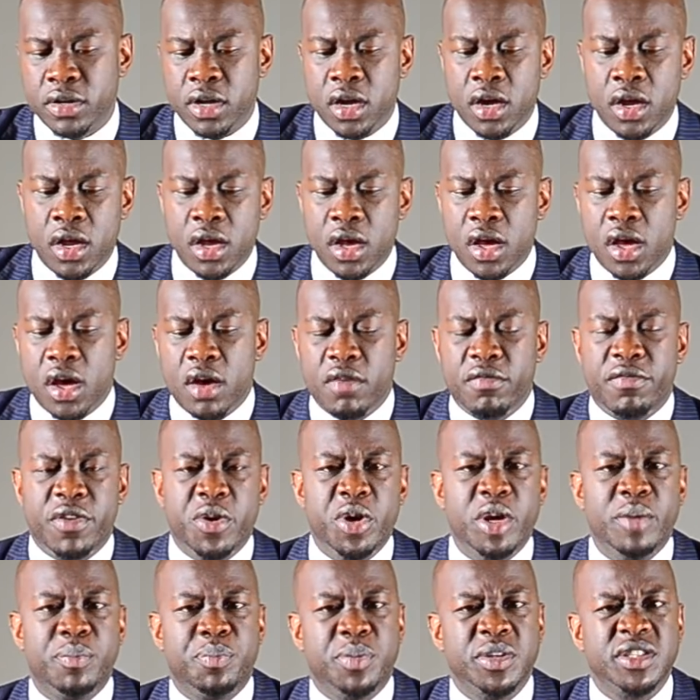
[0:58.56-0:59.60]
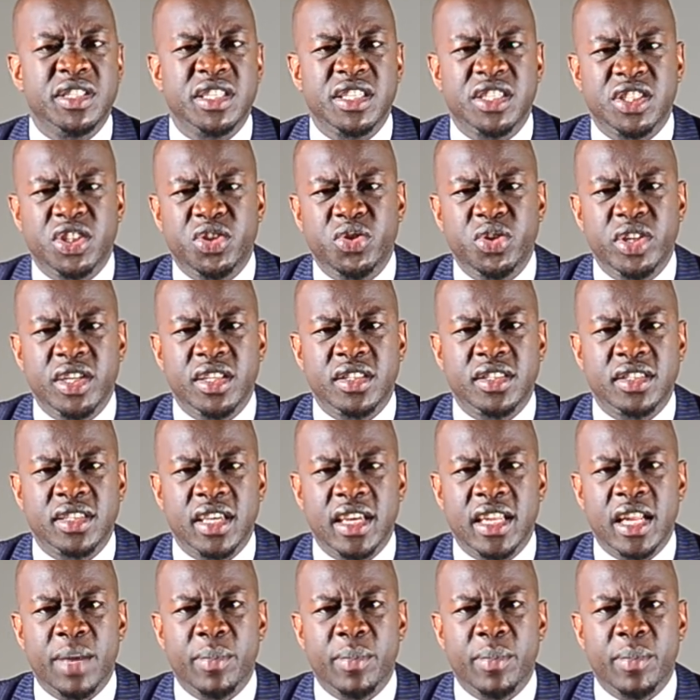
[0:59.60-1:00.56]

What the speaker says: on a very busy street in